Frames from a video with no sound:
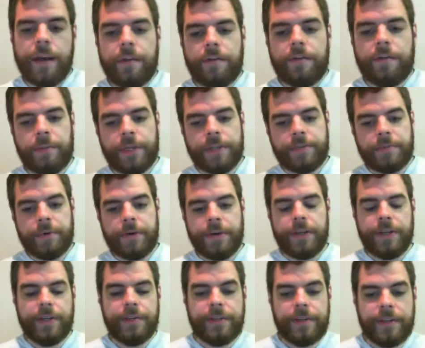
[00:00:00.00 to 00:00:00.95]
For me, it's pretty
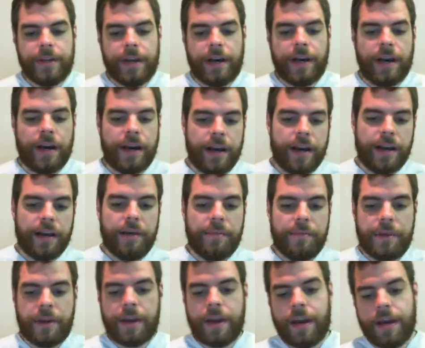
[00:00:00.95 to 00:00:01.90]
easy. I
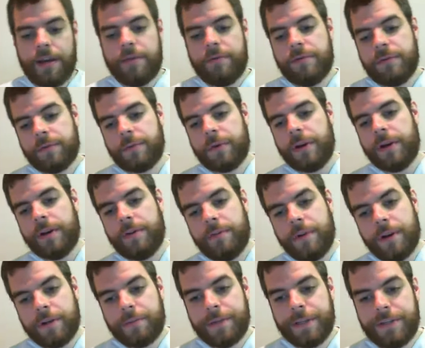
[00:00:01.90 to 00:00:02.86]
am the guy who was wearing a
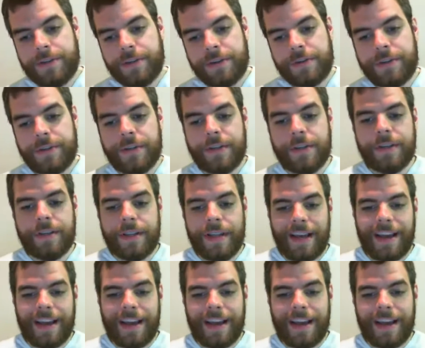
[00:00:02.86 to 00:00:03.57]
rugby jersey.